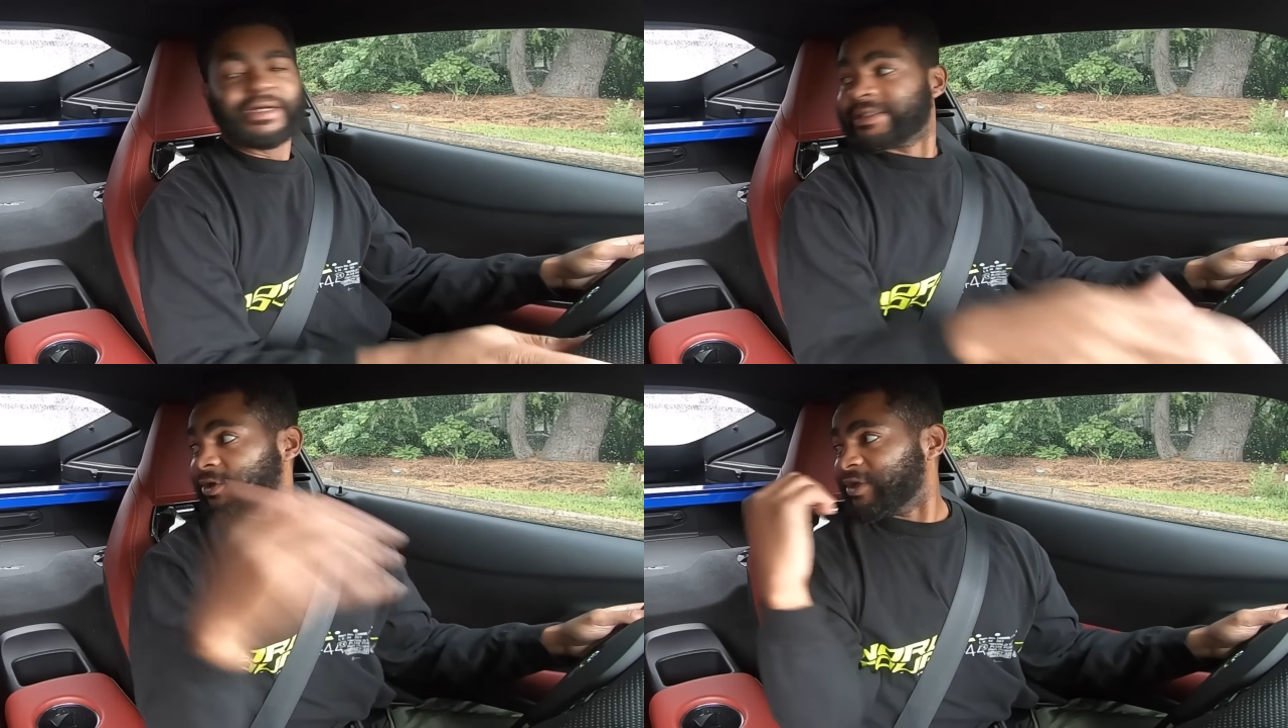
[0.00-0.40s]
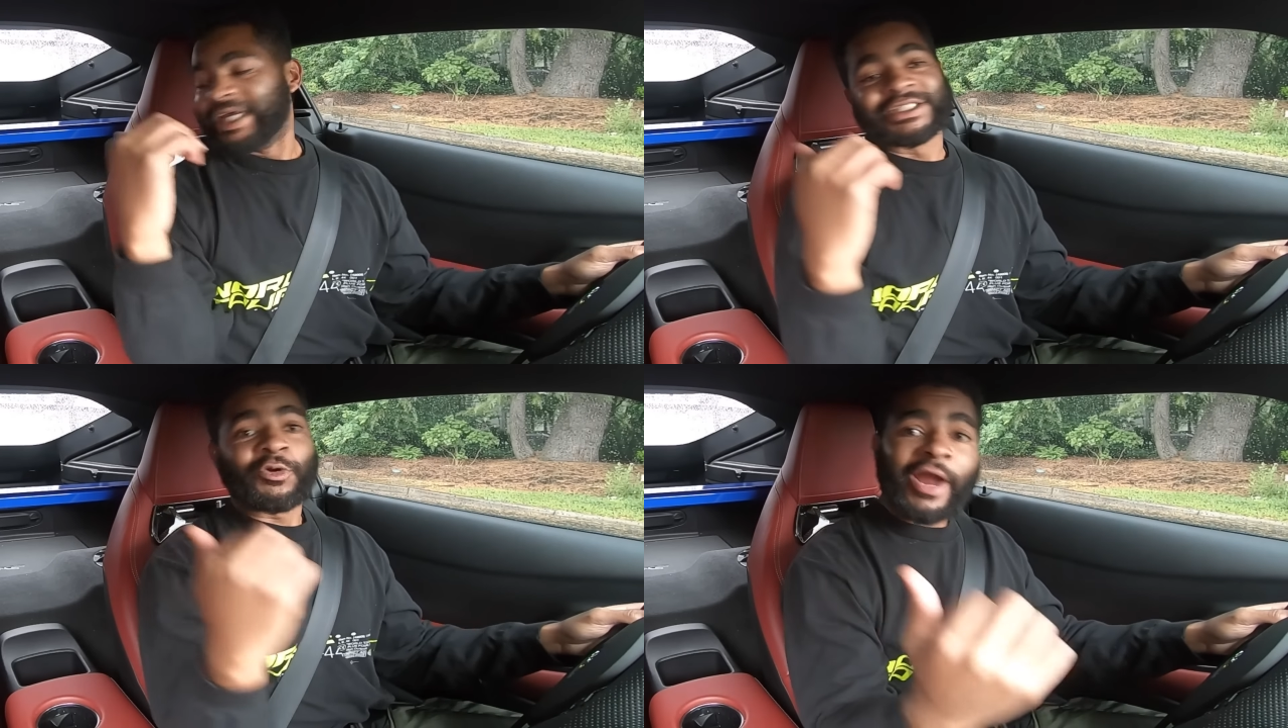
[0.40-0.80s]
So it
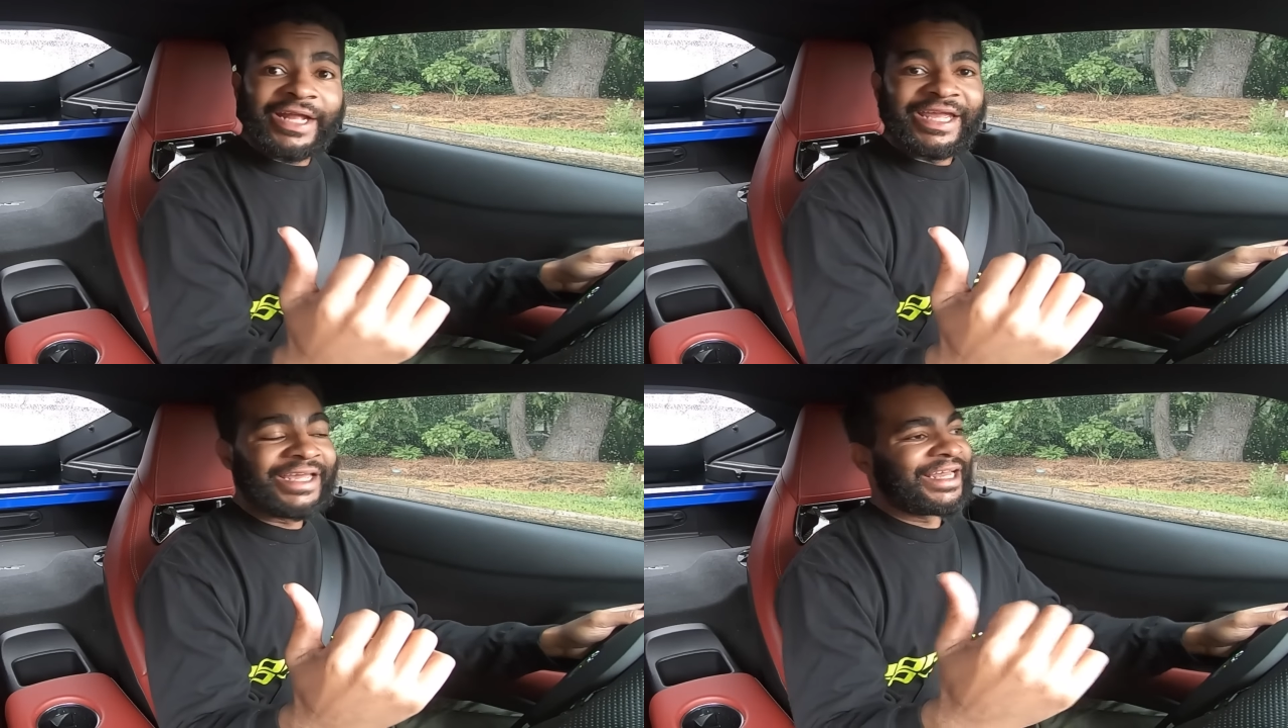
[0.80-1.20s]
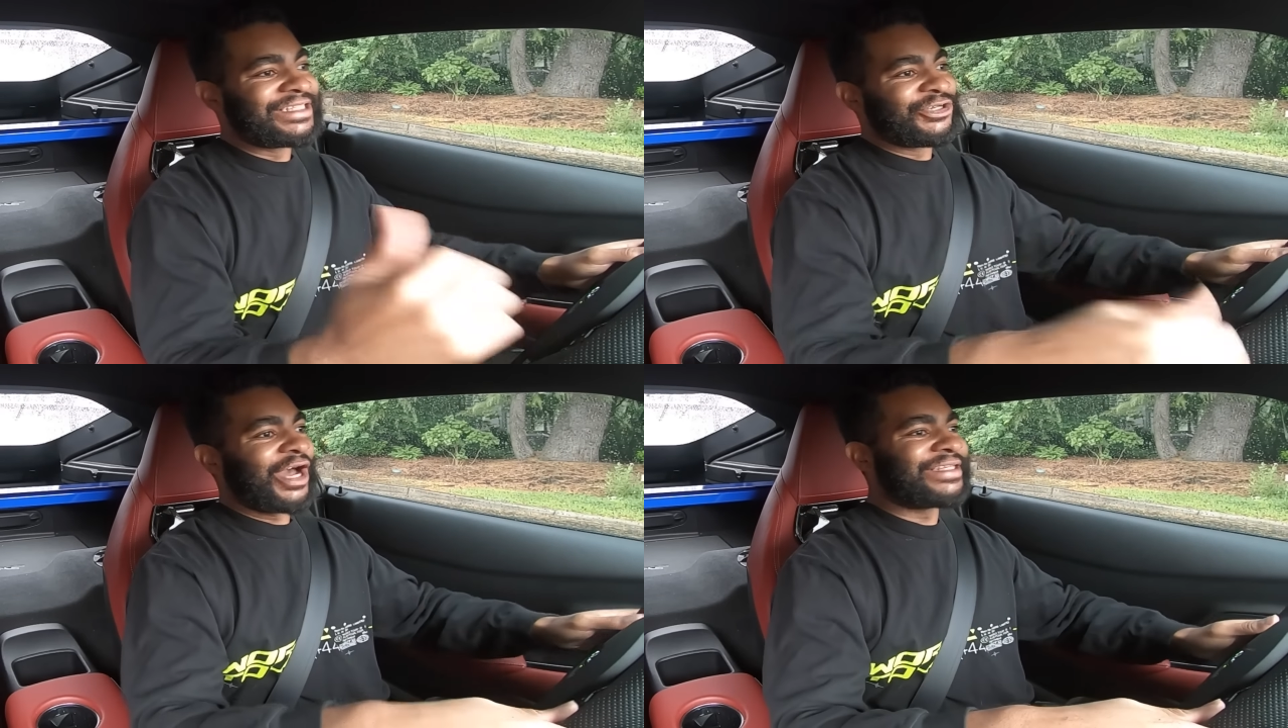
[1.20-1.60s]
is raining,
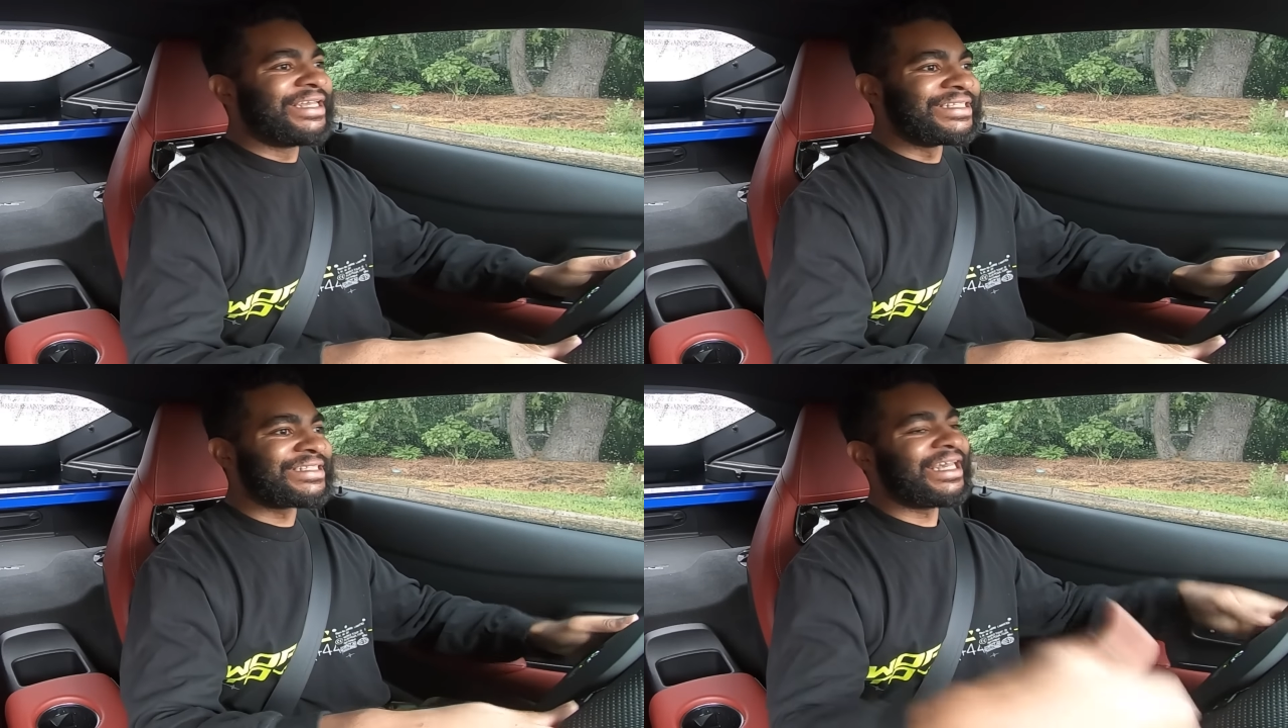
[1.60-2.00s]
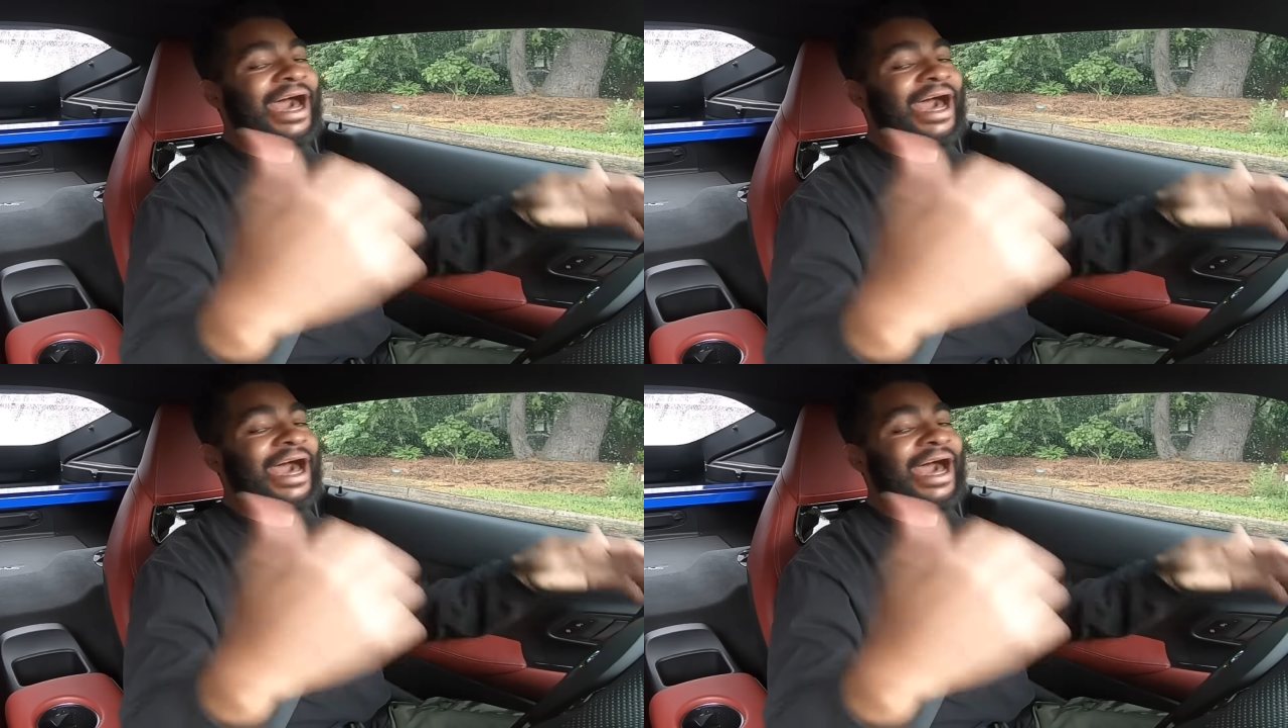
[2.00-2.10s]
as you guys can see.